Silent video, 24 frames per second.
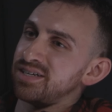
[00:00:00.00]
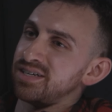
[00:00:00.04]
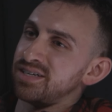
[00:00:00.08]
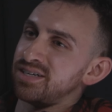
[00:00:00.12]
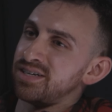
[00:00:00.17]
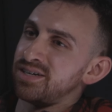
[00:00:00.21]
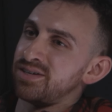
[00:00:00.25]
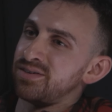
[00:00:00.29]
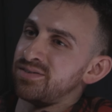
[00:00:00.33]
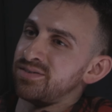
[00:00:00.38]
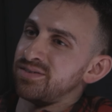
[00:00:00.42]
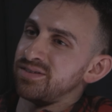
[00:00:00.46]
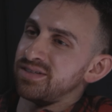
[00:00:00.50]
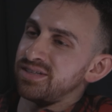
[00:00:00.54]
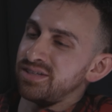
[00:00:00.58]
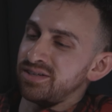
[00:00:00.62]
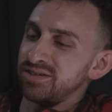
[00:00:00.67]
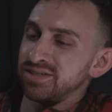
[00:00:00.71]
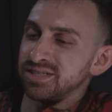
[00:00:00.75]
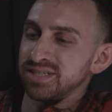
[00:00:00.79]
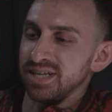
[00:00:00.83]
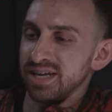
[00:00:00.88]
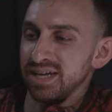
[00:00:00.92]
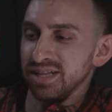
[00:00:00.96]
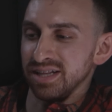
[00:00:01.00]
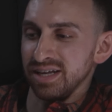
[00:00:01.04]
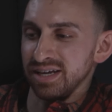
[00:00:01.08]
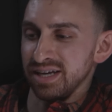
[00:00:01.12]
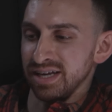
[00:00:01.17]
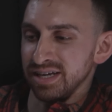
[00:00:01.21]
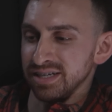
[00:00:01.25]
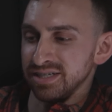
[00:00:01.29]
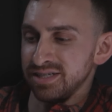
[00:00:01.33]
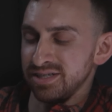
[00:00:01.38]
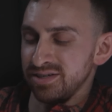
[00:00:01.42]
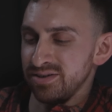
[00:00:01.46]
You know, you're saying
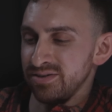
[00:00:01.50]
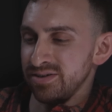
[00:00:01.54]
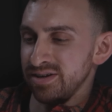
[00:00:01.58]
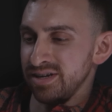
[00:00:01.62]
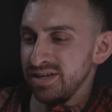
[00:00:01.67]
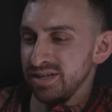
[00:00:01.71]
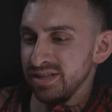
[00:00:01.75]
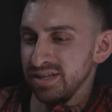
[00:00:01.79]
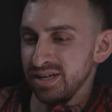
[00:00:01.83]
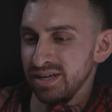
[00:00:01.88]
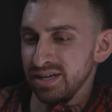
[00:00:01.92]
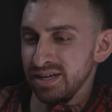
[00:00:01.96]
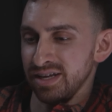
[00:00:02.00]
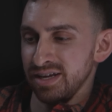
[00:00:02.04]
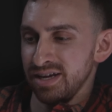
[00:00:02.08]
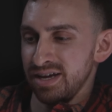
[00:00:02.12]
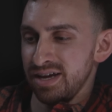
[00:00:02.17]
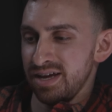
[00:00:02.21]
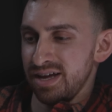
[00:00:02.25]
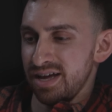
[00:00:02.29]
like history, and like